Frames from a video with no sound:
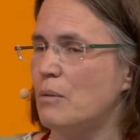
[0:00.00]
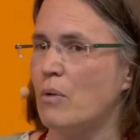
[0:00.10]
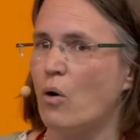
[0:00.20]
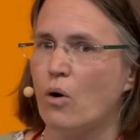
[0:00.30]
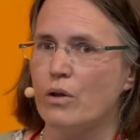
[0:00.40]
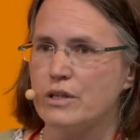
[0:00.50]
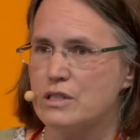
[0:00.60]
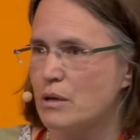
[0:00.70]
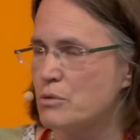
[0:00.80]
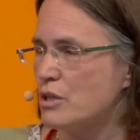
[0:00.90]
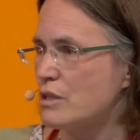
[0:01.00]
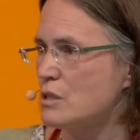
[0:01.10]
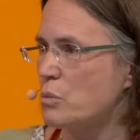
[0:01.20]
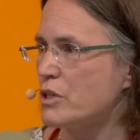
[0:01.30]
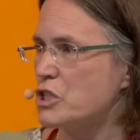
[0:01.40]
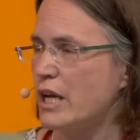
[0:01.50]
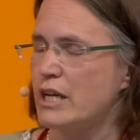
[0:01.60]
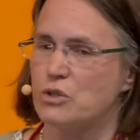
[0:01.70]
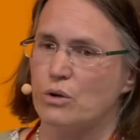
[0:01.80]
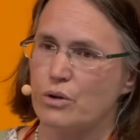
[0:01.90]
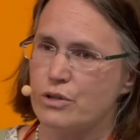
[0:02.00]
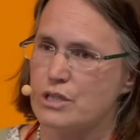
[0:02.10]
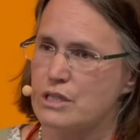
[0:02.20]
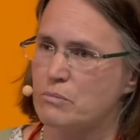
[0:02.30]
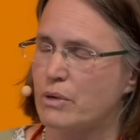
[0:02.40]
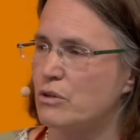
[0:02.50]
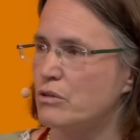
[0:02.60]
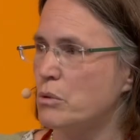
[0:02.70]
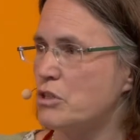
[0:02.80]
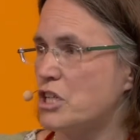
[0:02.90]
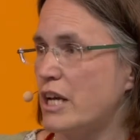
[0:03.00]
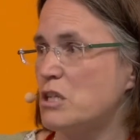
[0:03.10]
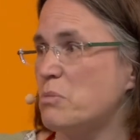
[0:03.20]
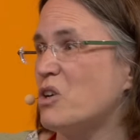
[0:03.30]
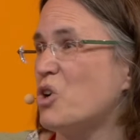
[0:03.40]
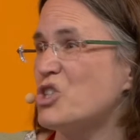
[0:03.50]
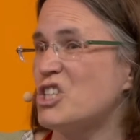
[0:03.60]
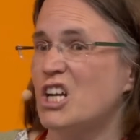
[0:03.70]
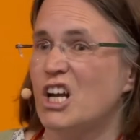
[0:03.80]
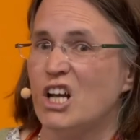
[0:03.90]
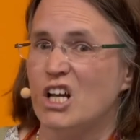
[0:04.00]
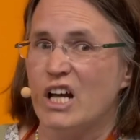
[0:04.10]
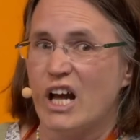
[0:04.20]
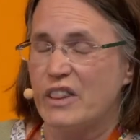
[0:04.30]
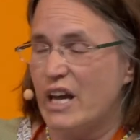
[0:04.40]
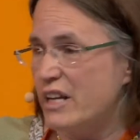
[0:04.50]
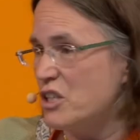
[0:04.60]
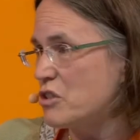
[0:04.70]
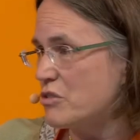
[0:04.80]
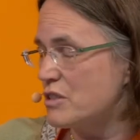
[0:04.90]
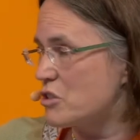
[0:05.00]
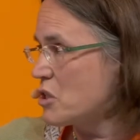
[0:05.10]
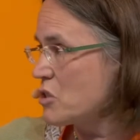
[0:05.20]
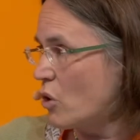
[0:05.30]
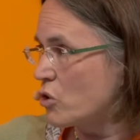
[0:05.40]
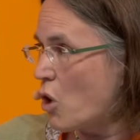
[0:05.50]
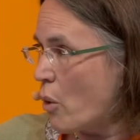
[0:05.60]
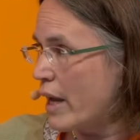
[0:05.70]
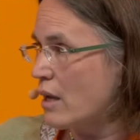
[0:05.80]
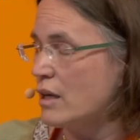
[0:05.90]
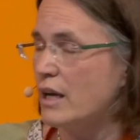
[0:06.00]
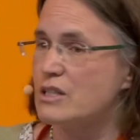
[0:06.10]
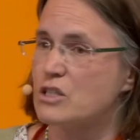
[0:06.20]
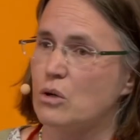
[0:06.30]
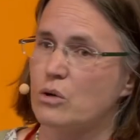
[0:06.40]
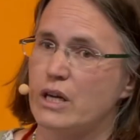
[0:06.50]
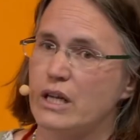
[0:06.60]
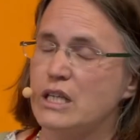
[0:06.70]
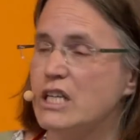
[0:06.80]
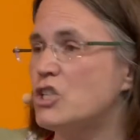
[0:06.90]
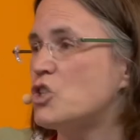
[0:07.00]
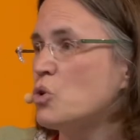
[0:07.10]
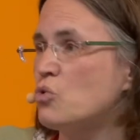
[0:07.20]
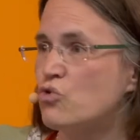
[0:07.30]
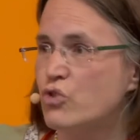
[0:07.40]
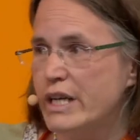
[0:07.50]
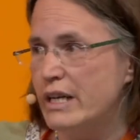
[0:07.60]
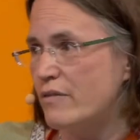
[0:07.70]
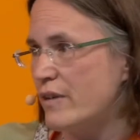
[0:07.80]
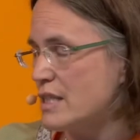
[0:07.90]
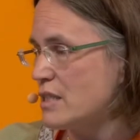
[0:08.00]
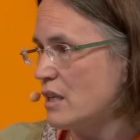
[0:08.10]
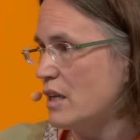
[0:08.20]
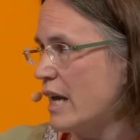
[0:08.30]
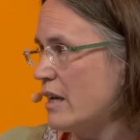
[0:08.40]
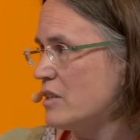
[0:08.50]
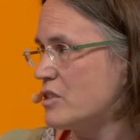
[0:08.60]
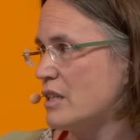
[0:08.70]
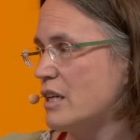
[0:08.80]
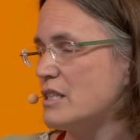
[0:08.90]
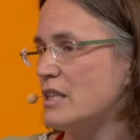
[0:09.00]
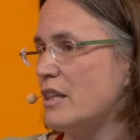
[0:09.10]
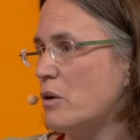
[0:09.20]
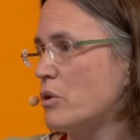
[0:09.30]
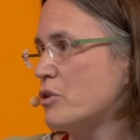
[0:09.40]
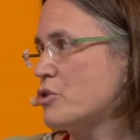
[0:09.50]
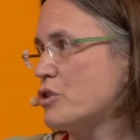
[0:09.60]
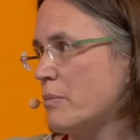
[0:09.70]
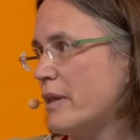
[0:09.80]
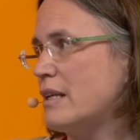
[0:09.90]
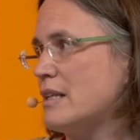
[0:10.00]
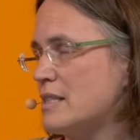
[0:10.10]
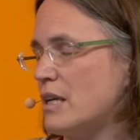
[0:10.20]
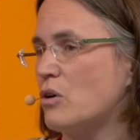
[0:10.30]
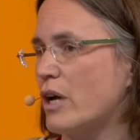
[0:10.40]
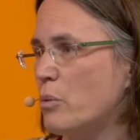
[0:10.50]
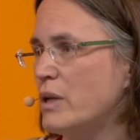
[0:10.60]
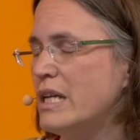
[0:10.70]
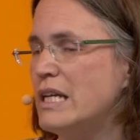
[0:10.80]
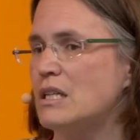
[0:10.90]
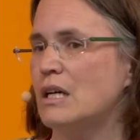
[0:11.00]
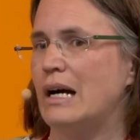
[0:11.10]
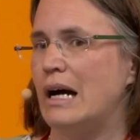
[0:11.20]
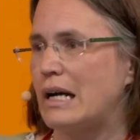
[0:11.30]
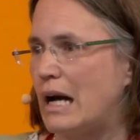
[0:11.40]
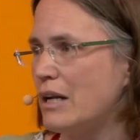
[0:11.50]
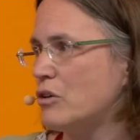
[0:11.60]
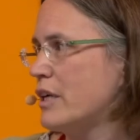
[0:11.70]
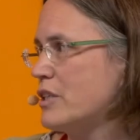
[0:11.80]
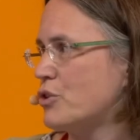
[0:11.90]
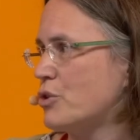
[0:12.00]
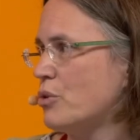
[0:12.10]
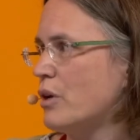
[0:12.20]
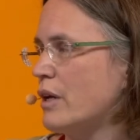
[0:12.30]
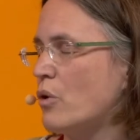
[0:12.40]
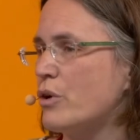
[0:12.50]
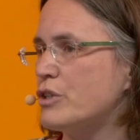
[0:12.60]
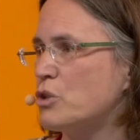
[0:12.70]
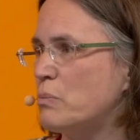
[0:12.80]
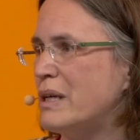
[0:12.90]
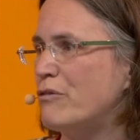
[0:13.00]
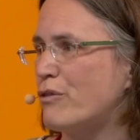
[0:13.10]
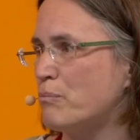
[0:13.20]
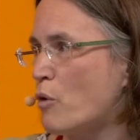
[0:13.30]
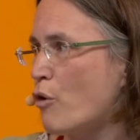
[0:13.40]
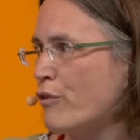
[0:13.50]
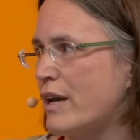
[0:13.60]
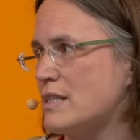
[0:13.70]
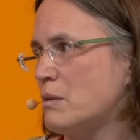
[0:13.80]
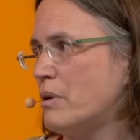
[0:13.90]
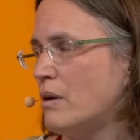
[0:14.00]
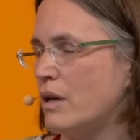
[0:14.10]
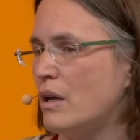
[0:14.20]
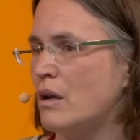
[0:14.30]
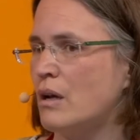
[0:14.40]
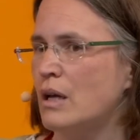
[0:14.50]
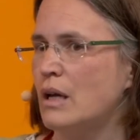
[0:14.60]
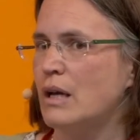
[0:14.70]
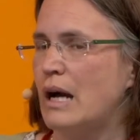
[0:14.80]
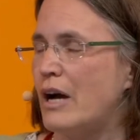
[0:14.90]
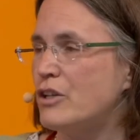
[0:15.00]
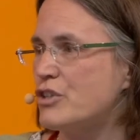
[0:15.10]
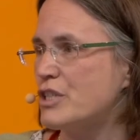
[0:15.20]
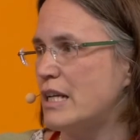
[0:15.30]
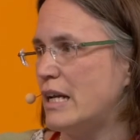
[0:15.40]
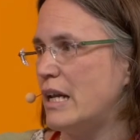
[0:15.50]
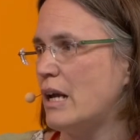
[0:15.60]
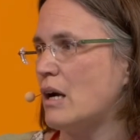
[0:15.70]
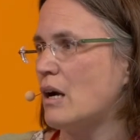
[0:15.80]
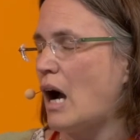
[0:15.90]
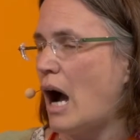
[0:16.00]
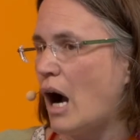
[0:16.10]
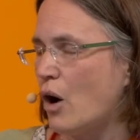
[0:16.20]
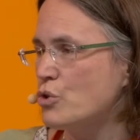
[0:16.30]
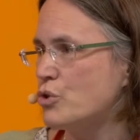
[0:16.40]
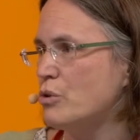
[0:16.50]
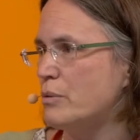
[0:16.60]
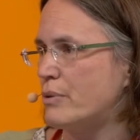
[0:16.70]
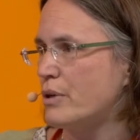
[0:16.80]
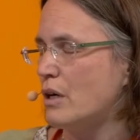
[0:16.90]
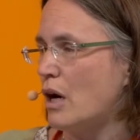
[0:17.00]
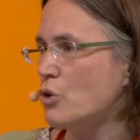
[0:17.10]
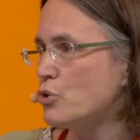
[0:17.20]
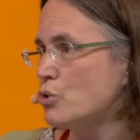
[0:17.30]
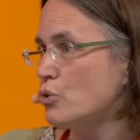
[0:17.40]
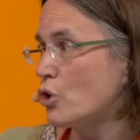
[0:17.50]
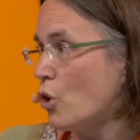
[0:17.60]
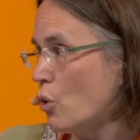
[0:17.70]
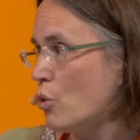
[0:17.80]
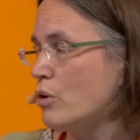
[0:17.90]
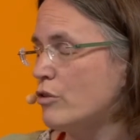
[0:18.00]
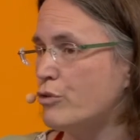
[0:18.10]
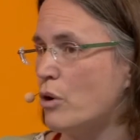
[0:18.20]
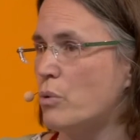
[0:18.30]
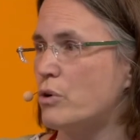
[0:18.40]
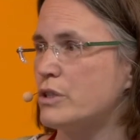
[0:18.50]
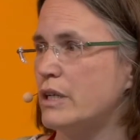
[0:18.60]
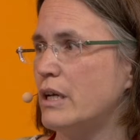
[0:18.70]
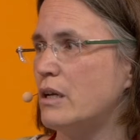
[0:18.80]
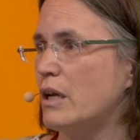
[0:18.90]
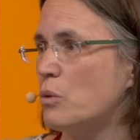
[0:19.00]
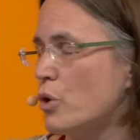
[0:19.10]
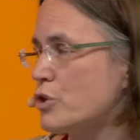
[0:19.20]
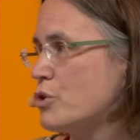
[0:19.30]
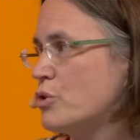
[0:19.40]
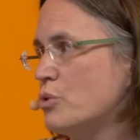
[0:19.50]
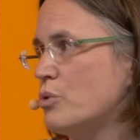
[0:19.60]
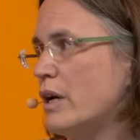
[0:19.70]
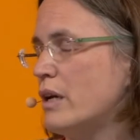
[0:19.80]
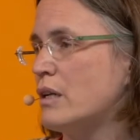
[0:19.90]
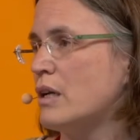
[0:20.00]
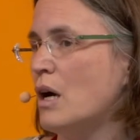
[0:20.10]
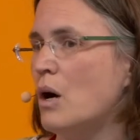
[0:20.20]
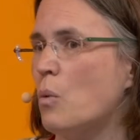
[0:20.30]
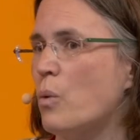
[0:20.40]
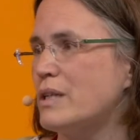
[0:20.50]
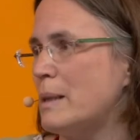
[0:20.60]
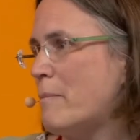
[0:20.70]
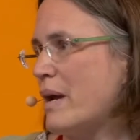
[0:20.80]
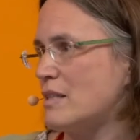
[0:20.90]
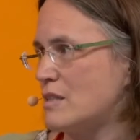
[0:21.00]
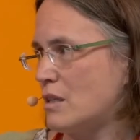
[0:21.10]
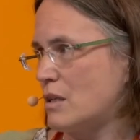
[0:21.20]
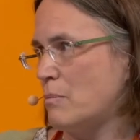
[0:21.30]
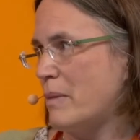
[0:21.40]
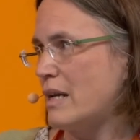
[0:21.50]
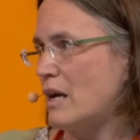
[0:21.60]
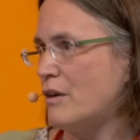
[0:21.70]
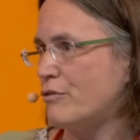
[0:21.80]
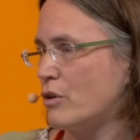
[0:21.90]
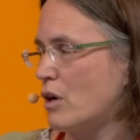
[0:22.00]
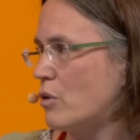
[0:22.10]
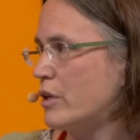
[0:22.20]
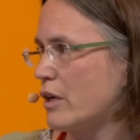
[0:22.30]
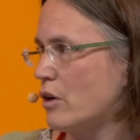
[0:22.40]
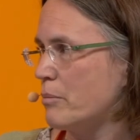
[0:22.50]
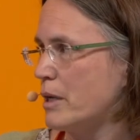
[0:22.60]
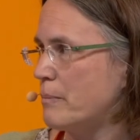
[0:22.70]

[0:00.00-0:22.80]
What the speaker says: all the assumptions will change, all the system boundary will change because the energy transition is ongoing. And so they need to reinvest again in studies, and they wanted to stop that and said, okay, we need a calculator tool in order to be more flexible in understanding how to go forward and what to do and what impacts it might have on our economy.